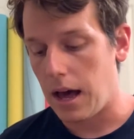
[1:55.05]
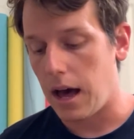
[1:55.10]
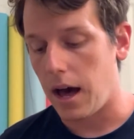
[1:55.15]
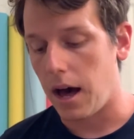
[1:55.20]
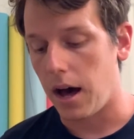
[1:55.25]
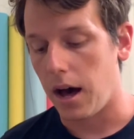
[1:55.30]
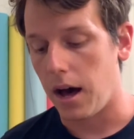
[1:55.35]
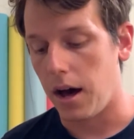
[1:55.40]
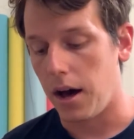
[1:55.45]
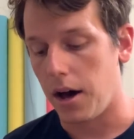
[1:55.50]

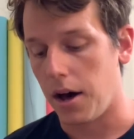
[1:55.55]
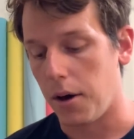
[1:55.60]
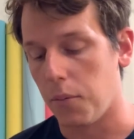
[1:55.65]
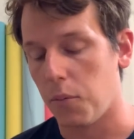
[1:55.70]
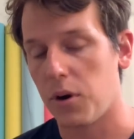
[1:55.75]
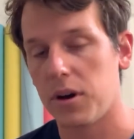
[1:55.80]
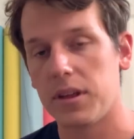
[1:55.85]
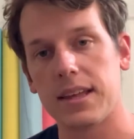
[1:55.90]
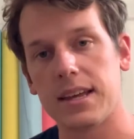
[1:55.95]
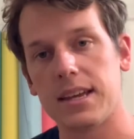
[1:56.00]

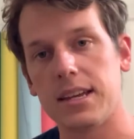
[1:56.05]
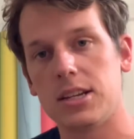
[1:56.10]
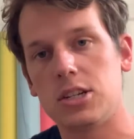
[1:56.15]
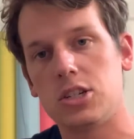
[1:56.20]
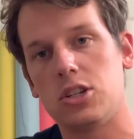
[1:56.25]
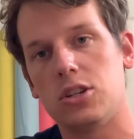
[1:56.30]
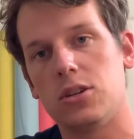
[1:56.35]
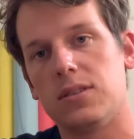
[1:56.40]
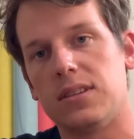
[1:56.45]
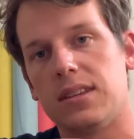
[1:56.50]
One of the
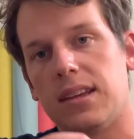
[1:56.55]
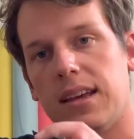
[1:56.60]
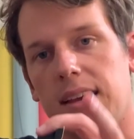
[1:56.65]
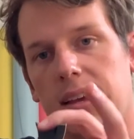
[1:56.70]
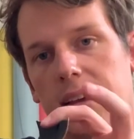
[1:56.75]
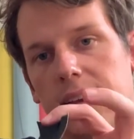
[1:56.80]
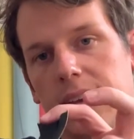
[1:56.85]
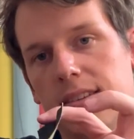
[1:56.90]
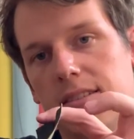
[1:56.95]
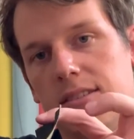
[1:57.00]
issues
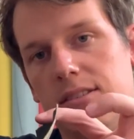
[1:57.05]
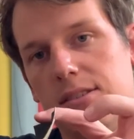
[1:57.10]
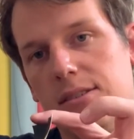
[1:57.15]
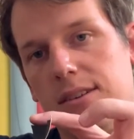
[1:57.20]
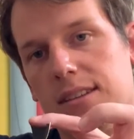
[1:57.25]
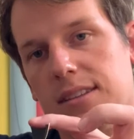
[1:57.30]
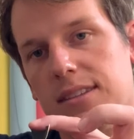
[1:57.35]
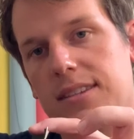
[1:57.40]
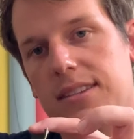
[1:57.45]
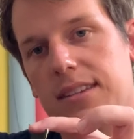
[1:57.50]
is you
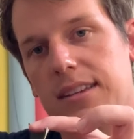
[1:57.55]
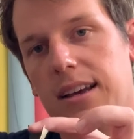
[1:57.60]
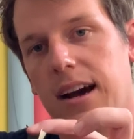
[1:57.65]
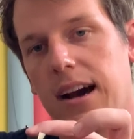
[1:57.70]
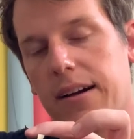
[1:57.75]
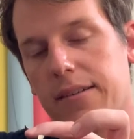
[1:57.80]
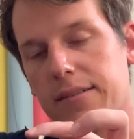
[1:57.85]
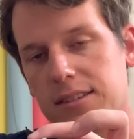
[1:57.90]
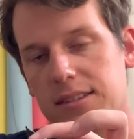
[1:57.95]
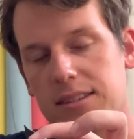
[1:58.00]
can see
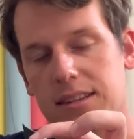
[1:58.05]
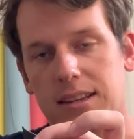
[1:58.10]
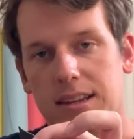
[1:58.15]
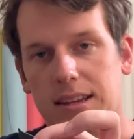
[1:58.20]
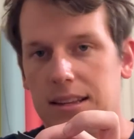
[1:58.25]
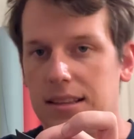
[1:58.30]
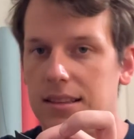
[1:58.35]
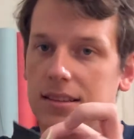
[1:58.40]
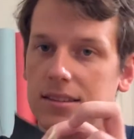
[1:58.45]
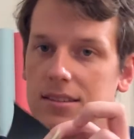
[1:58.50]

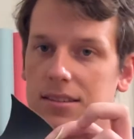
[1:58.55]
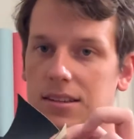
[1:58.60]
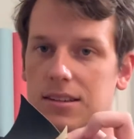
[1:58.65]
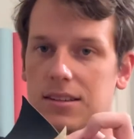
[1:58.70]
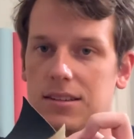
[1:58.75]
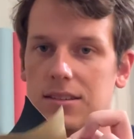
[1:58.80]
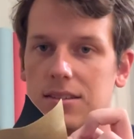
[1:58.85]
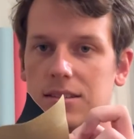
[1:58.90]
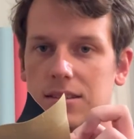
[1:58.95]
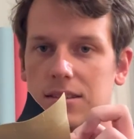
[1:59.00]
obviously this
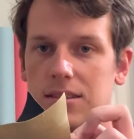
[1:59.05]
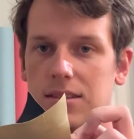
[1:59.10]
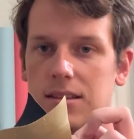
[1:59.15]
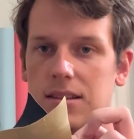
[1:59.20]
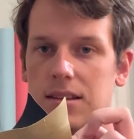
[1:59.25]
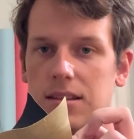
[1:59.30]
is